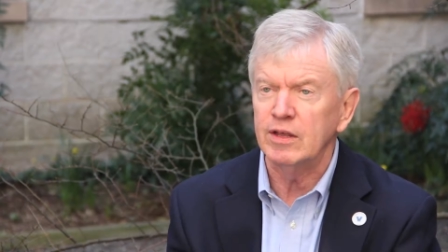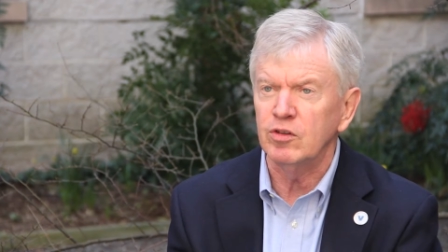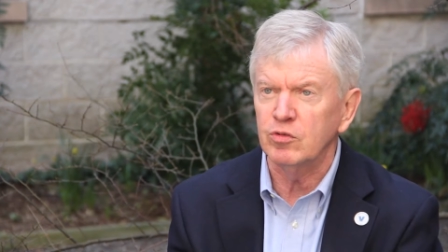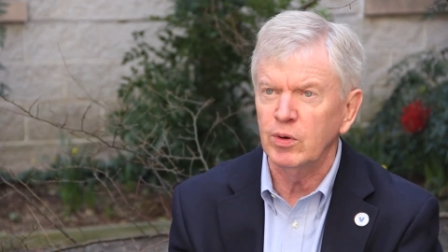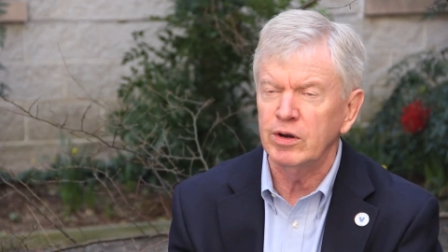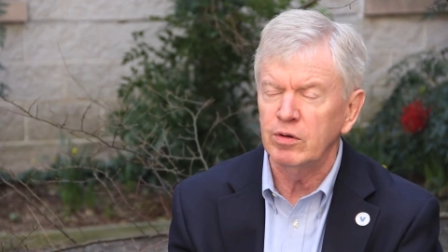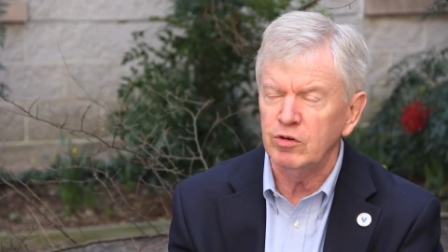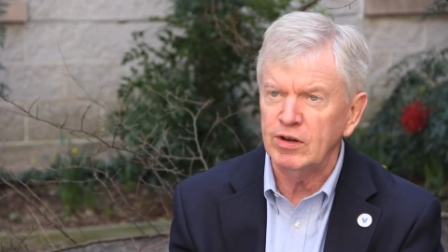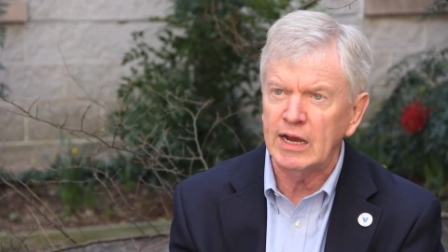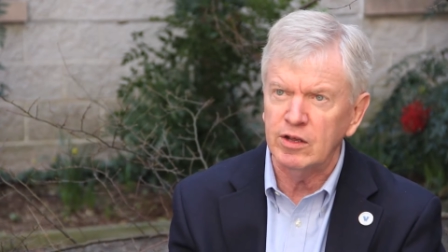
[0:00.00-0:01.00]
to get the sweater, the
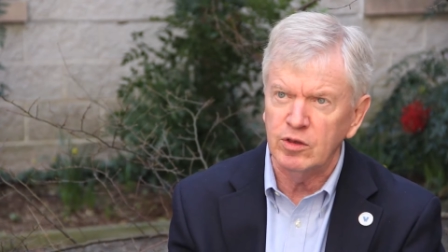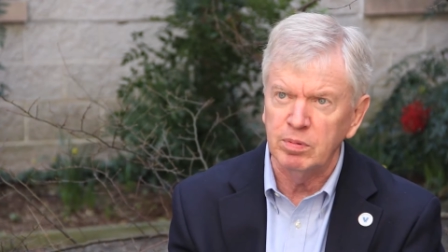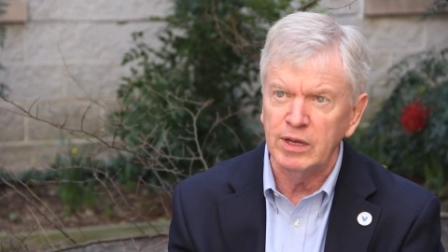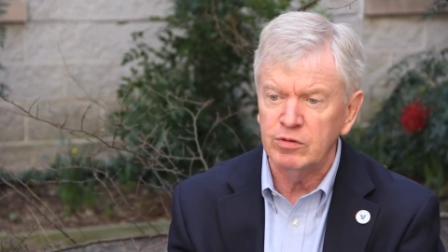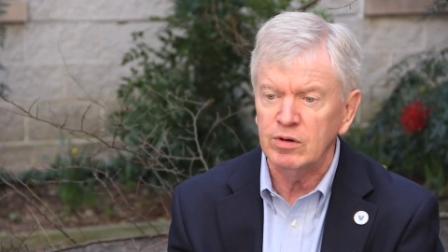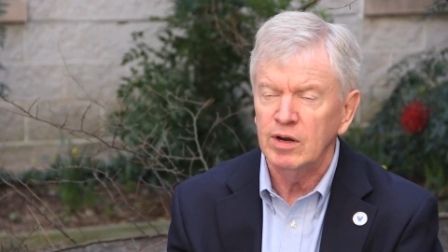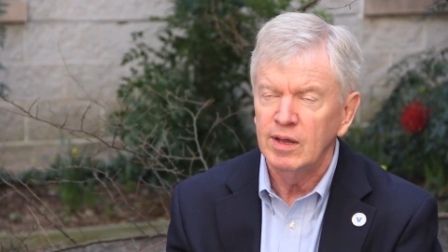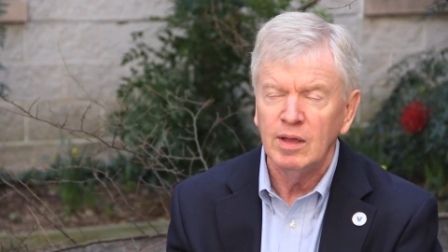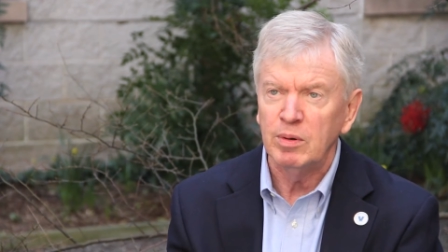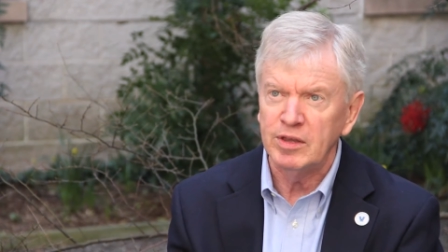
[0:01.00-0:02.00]
jacket, the blazer,
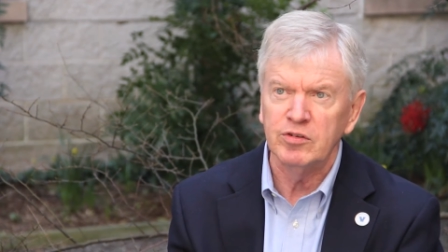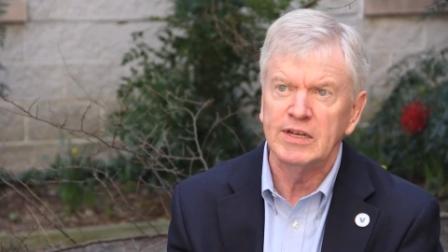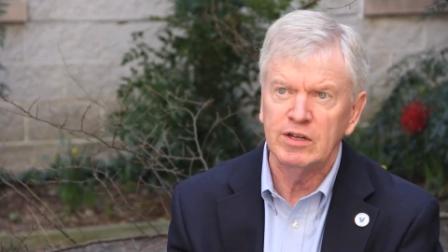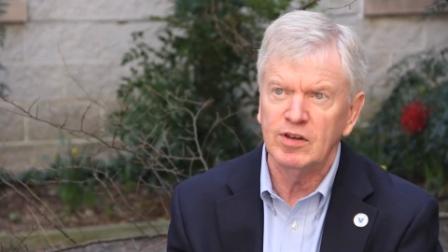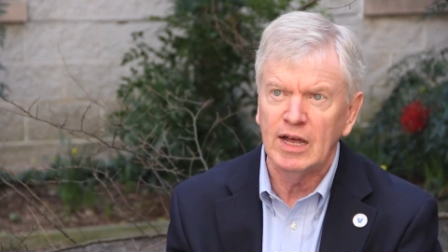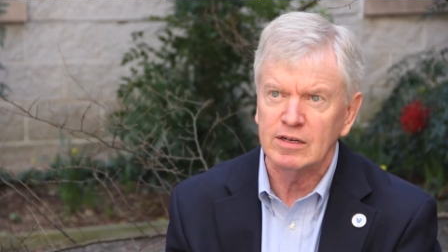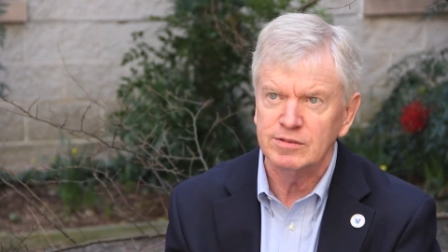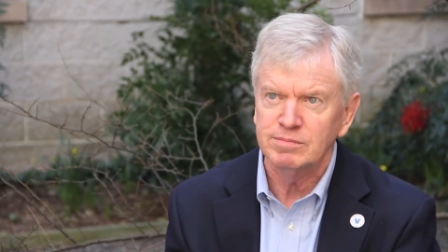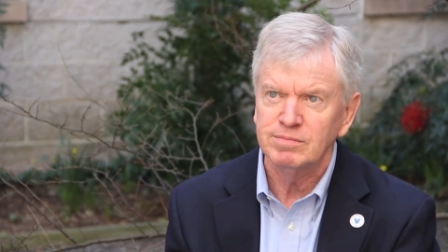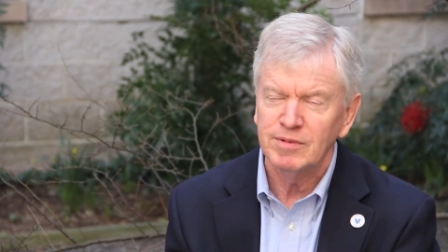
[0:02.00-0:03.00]
but doesn't get socks.
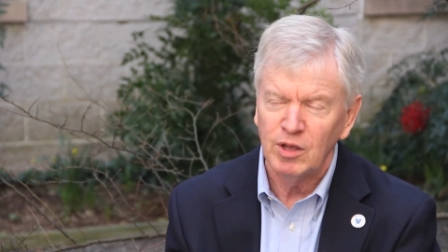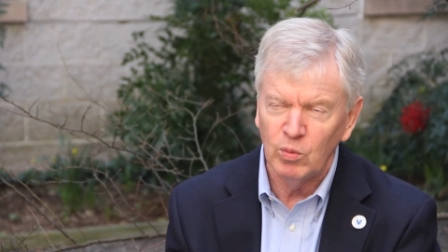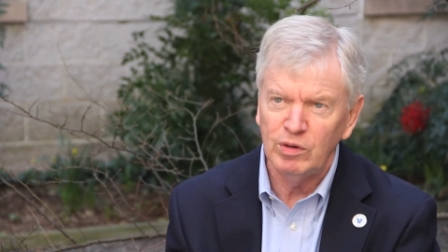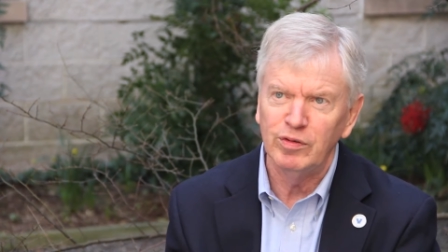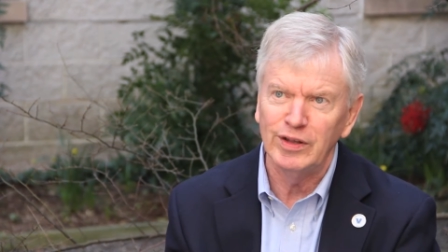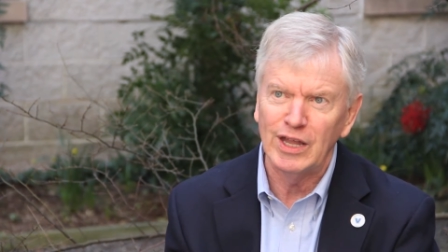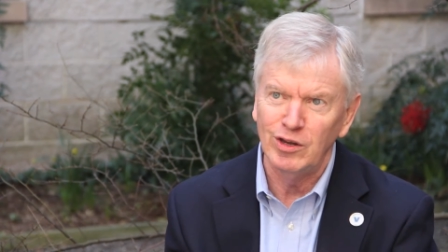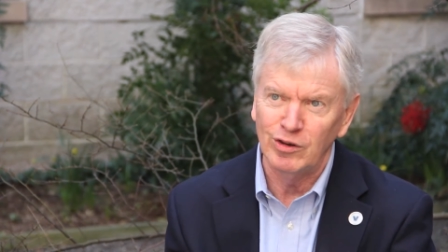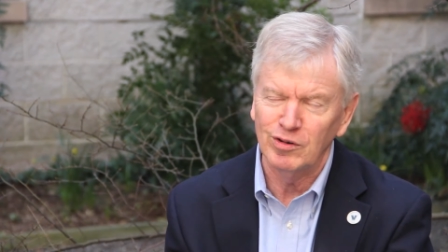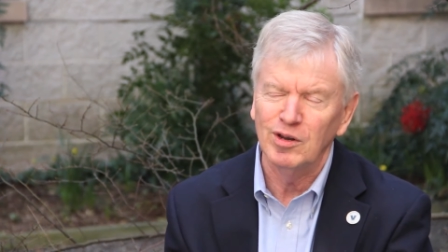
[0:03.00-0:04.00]
We fill that
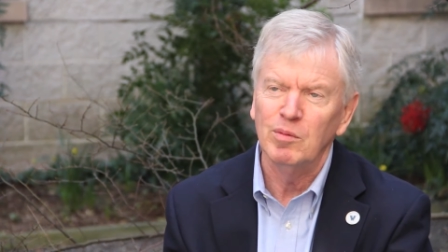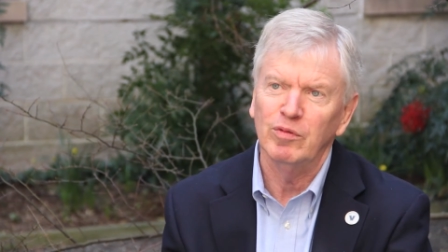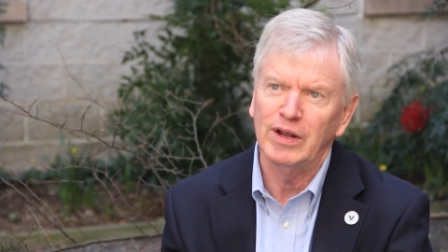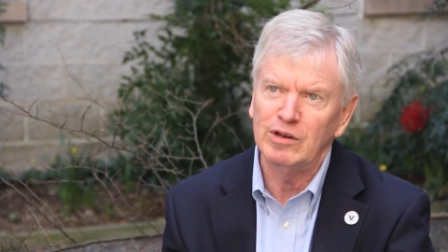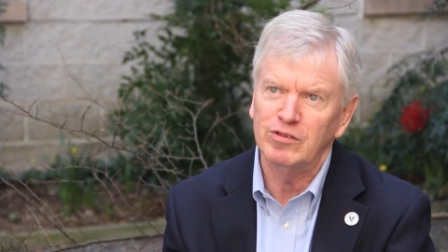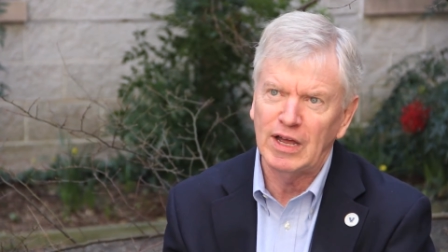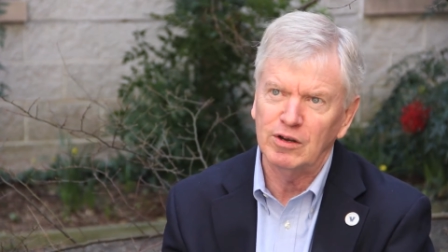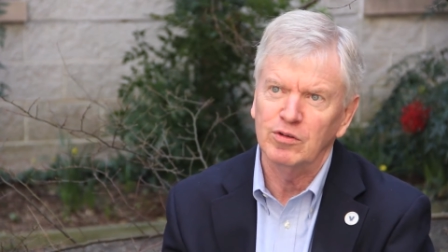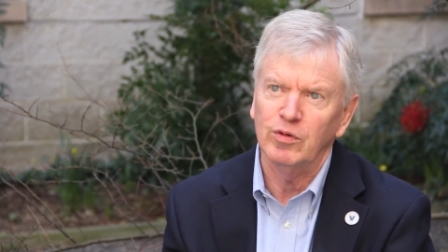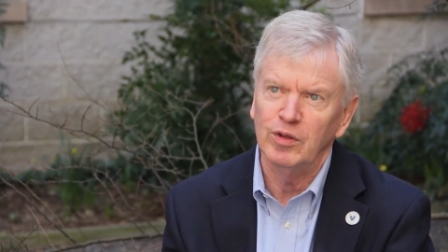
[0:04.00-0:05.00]
niche, providing
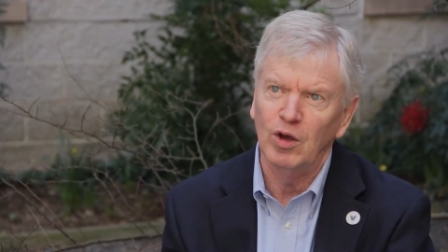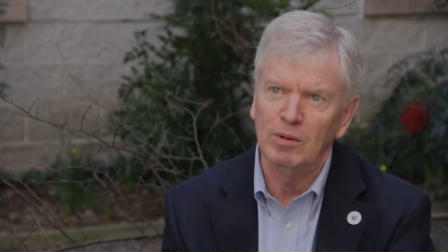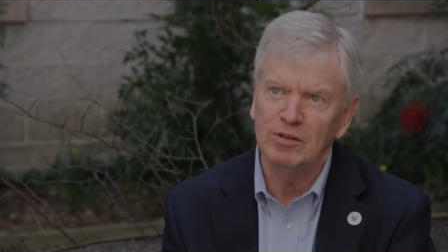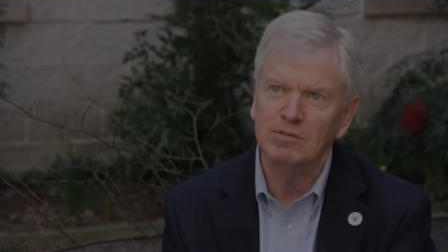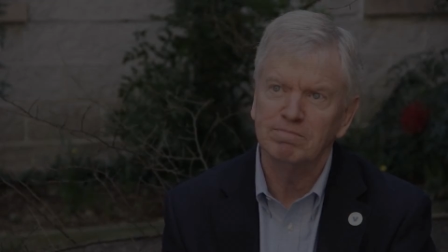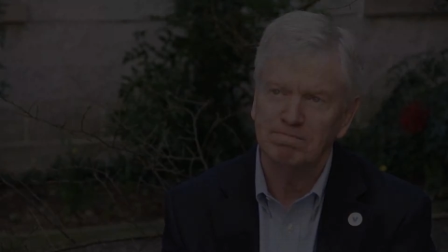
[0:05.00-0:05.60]
socks for the homeless.